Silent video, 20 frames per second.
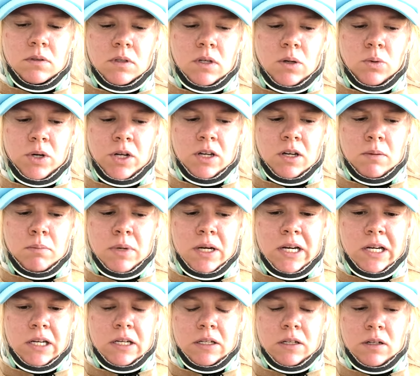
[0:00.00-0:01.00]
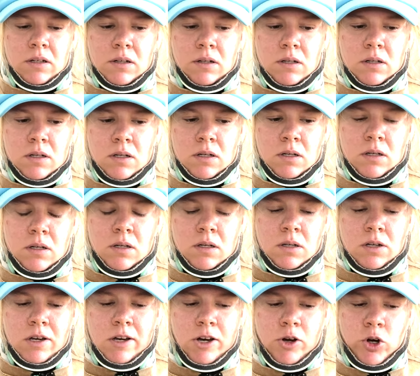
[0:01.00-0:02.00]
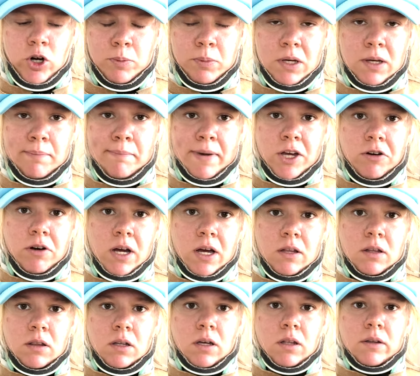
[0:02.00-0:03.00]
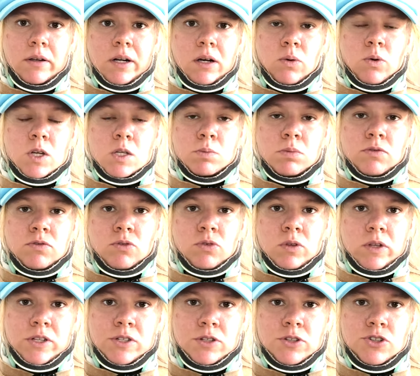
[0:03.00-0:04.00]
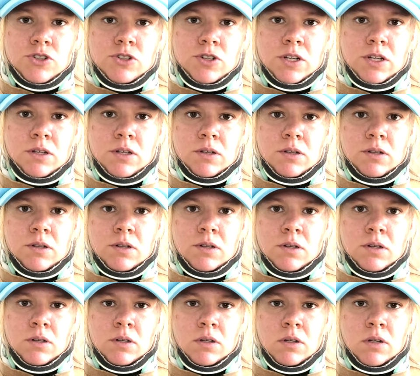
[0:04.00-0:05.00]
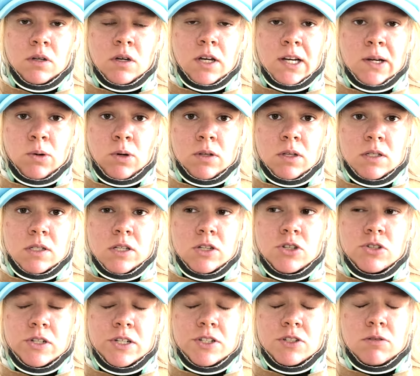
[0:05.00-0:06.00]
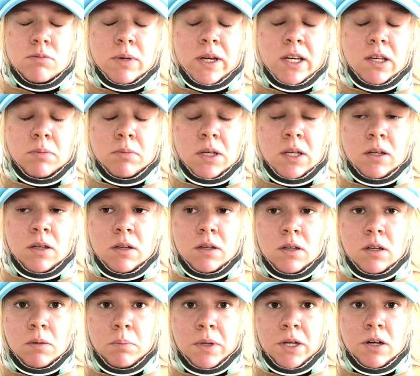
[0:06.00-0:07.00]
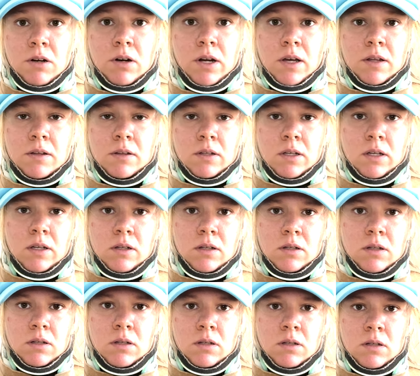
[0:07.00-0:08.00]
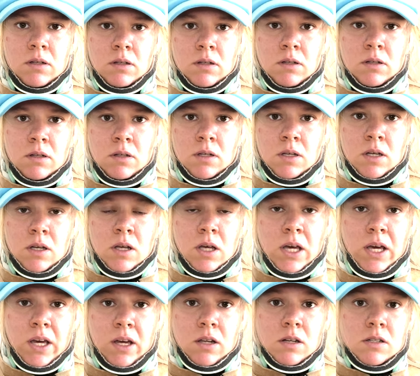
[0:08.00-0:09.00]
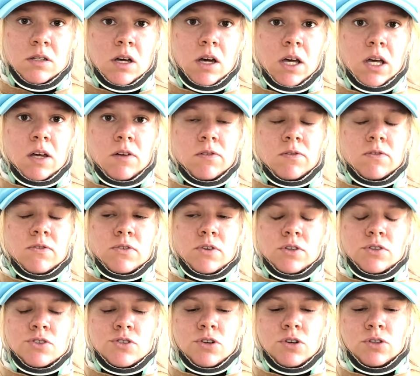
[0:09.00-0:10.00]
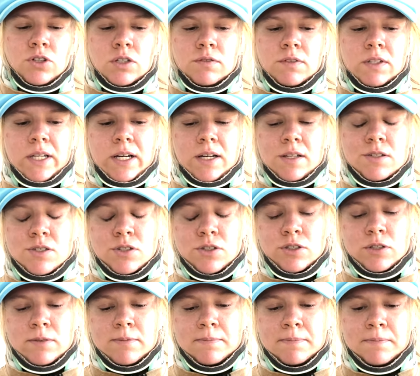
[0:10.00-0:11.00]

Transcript: I want to come back and I want to be a better athlete than I was before this injury. I want this injury to make me a better athlete, and I have control over that, so